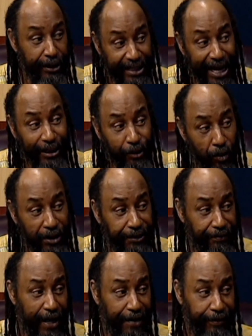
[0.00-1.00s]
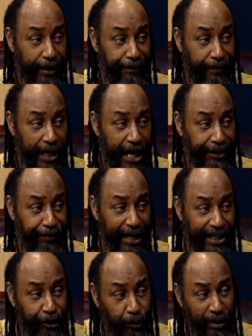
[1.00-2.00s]
That course of African philosophy
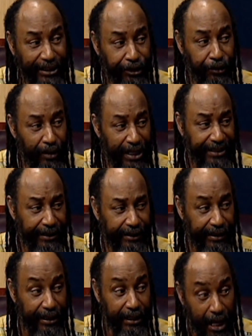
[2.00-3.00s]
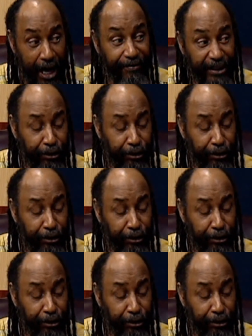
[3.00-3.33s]
has 22 lessons in it. Garvey